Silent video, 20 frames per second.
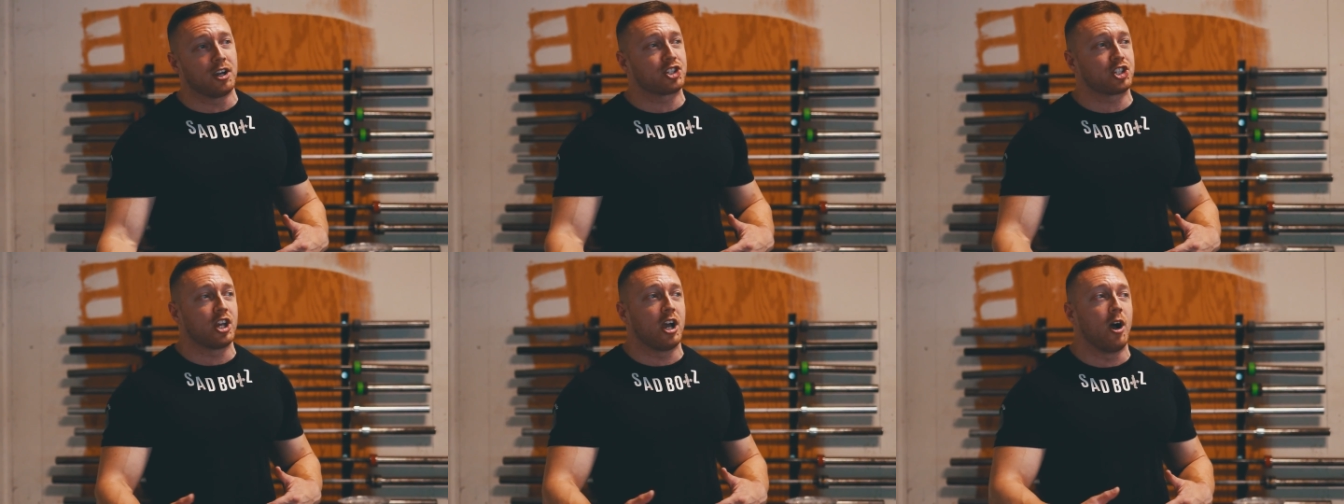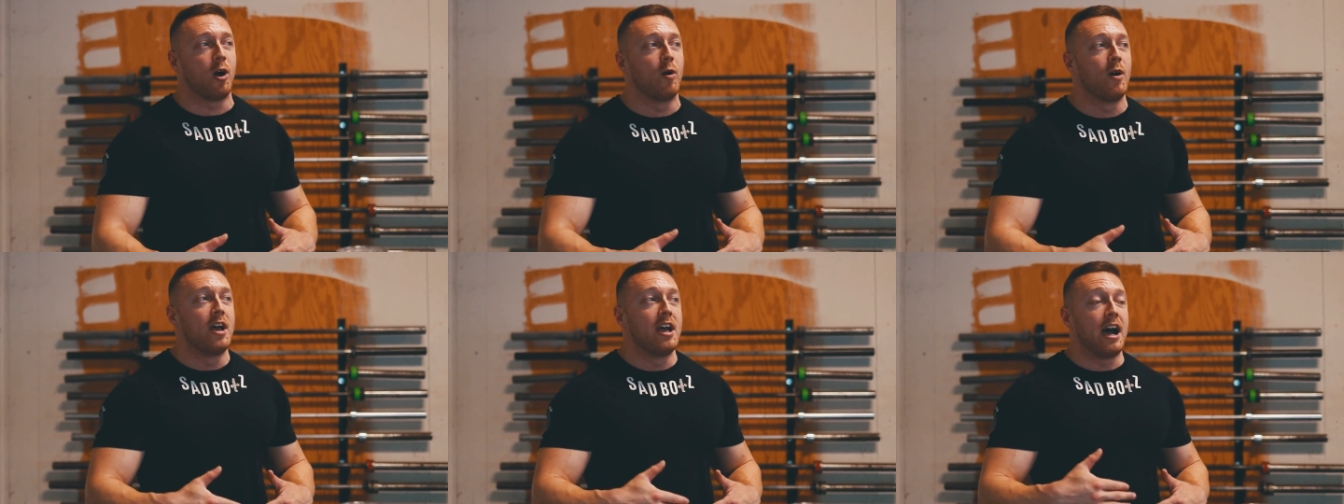
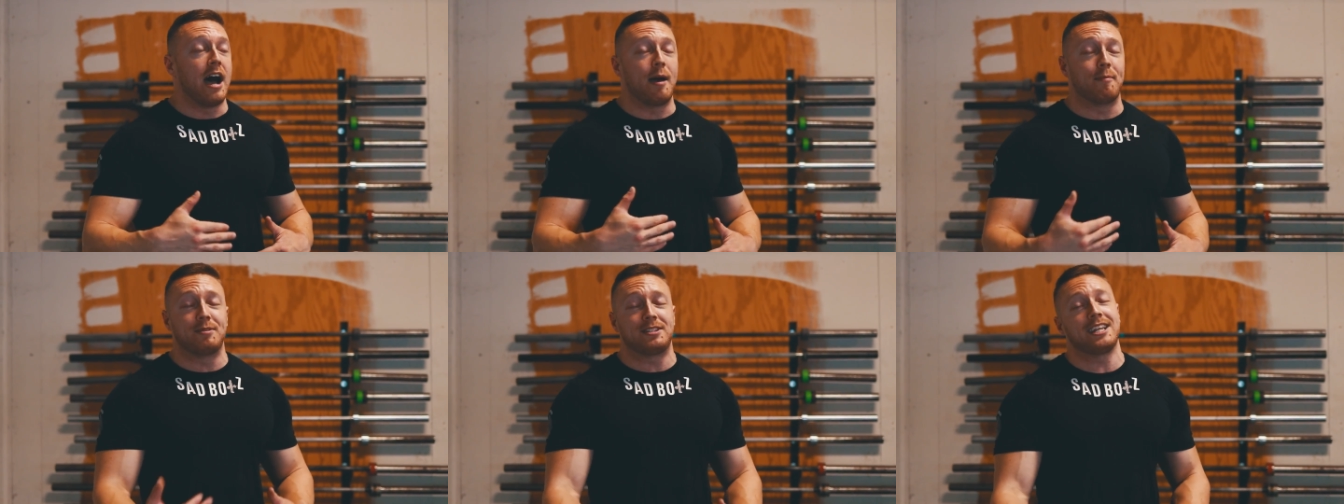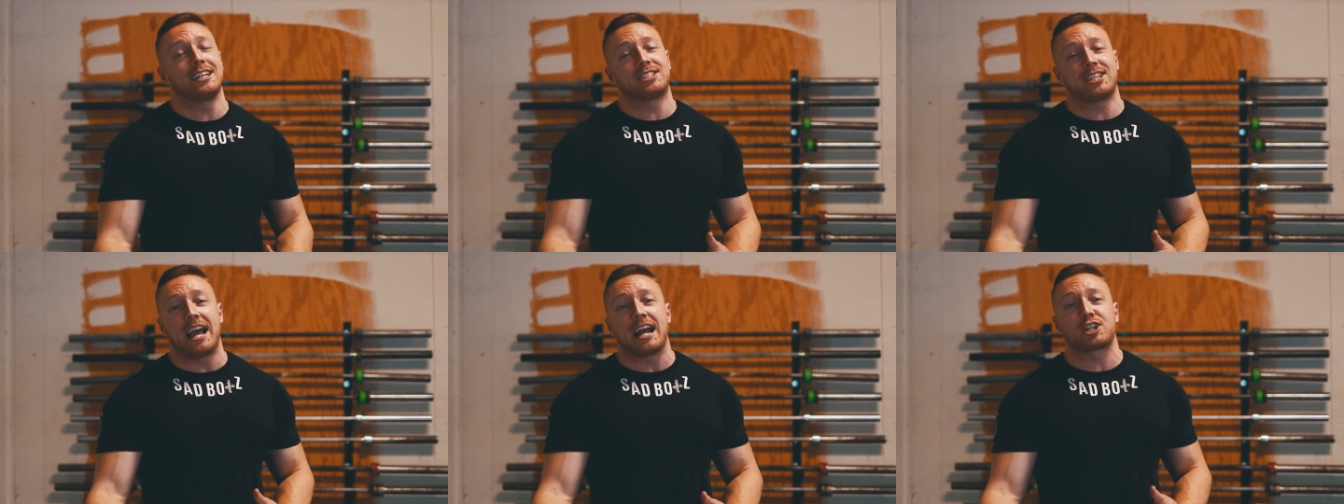So
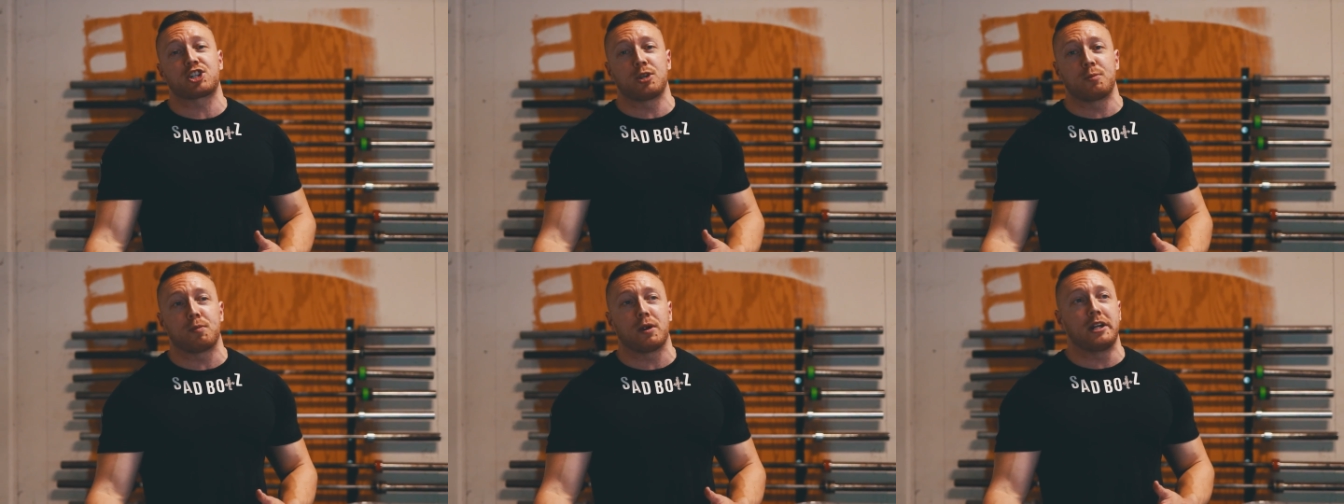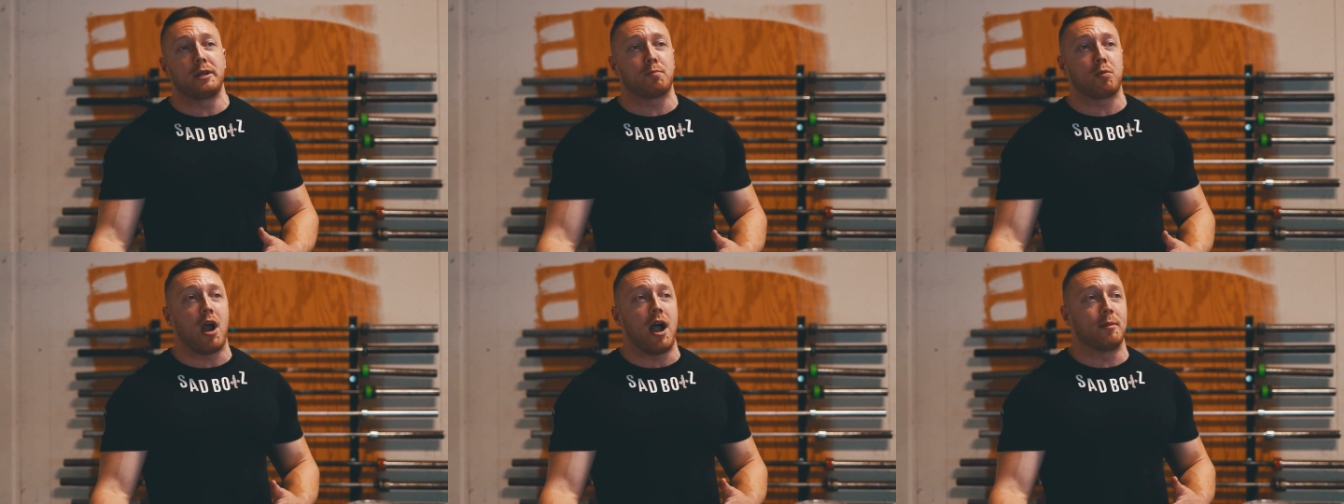that's actually
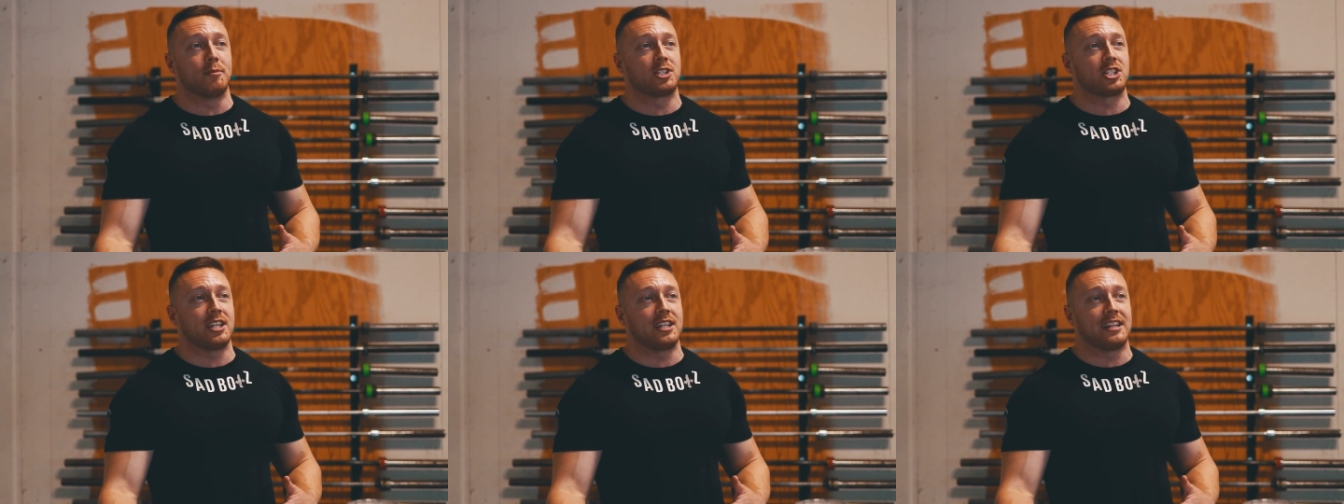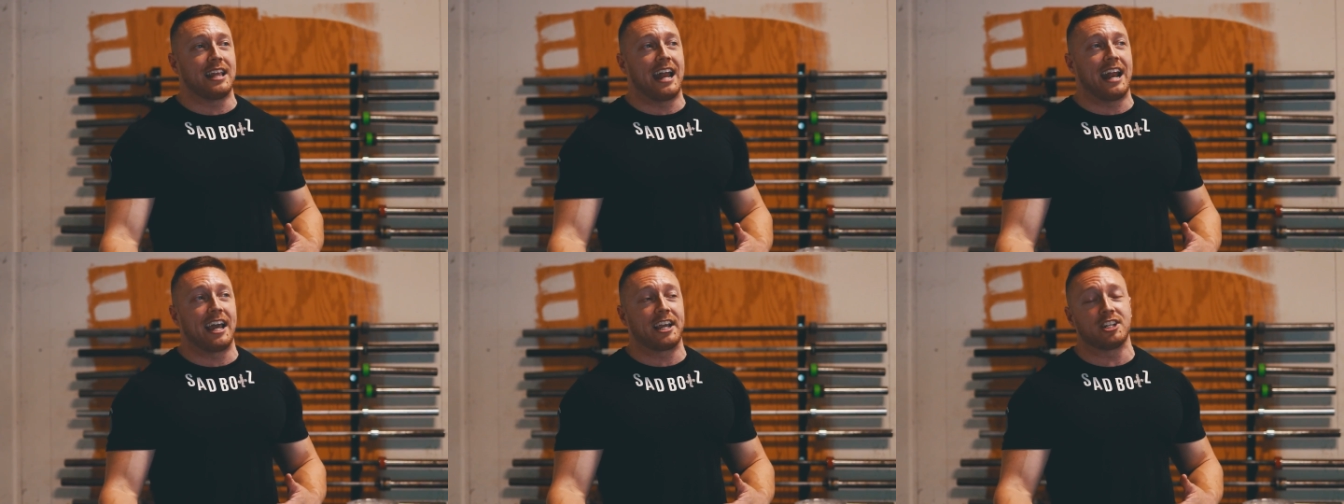pretty
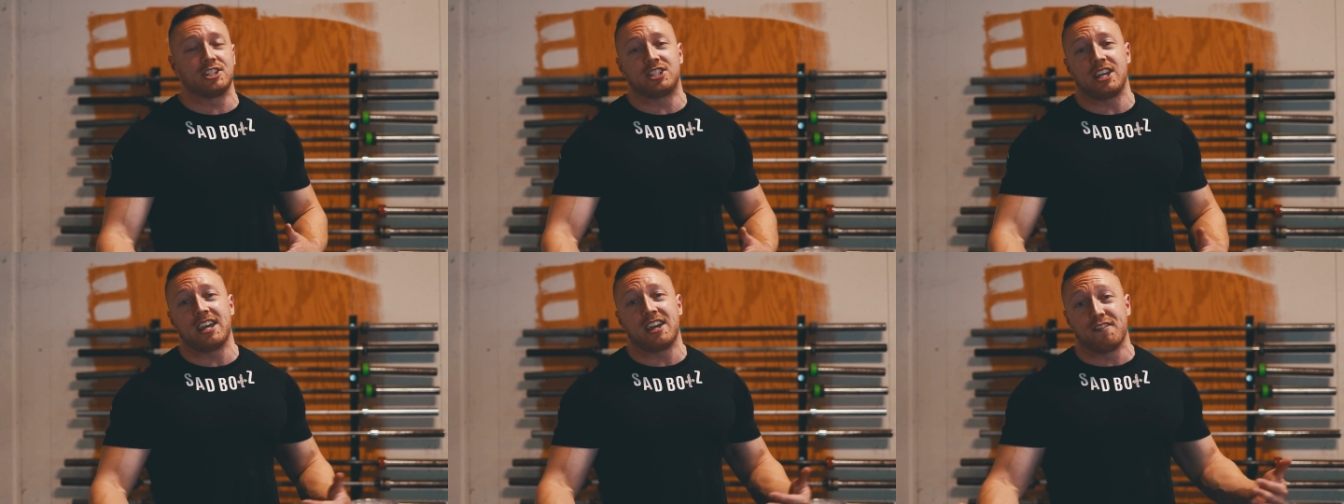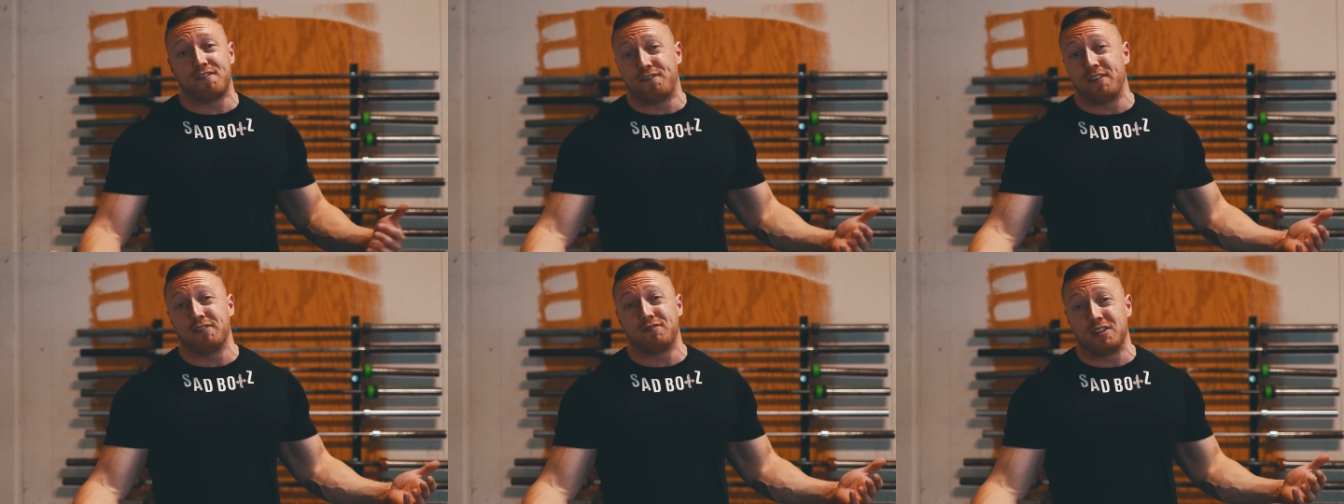promising that I could take
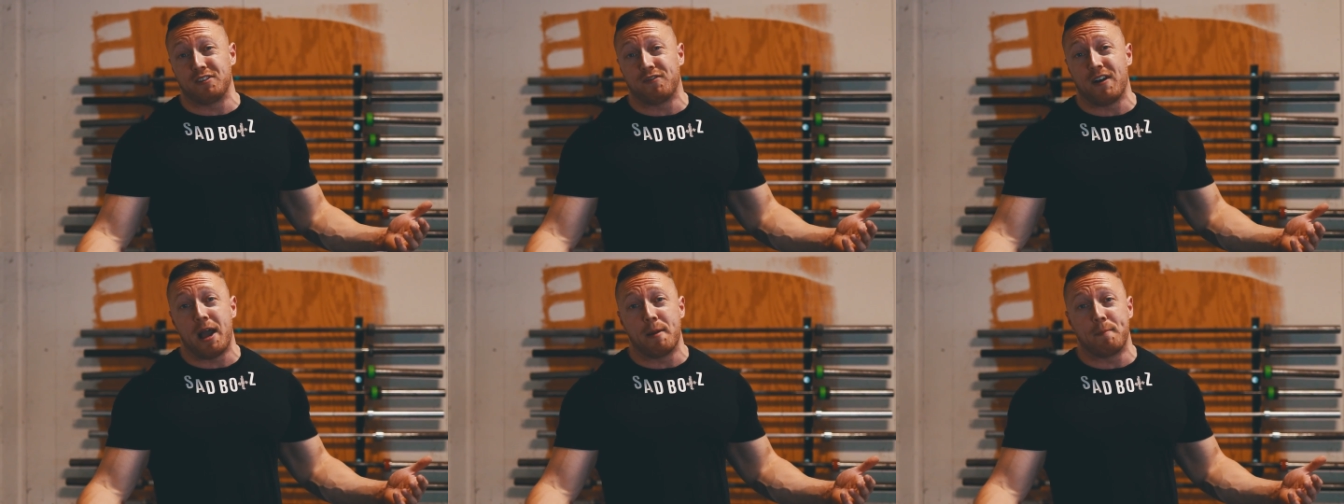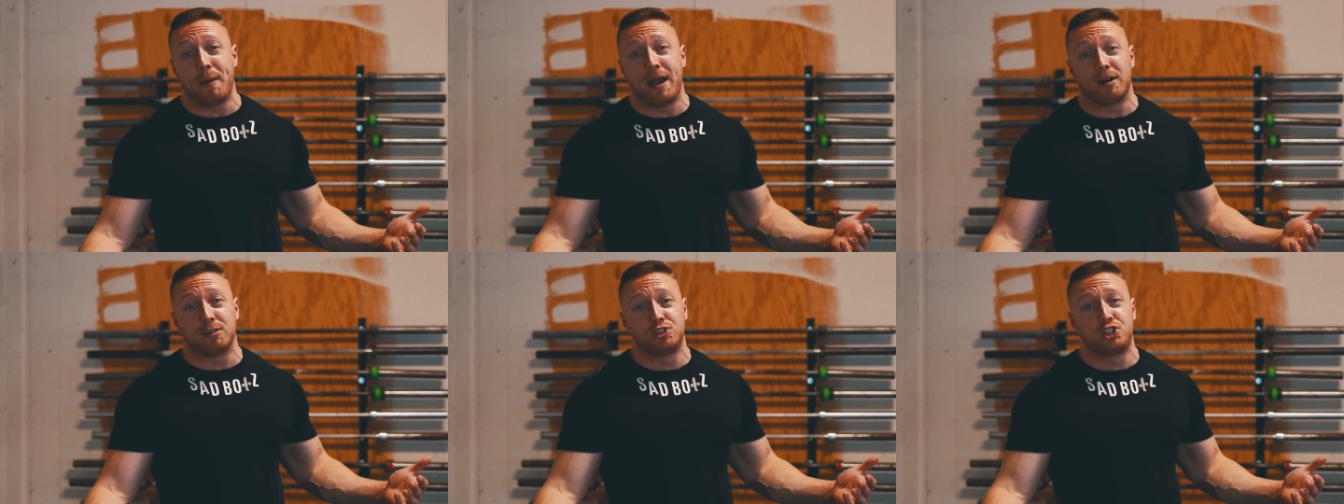a
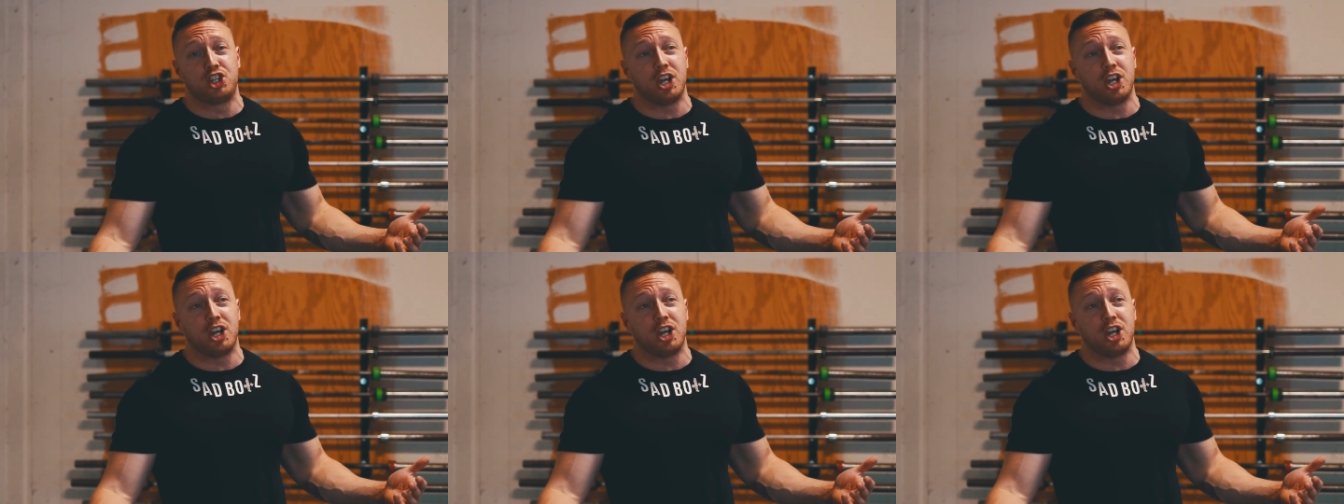fifty-five pound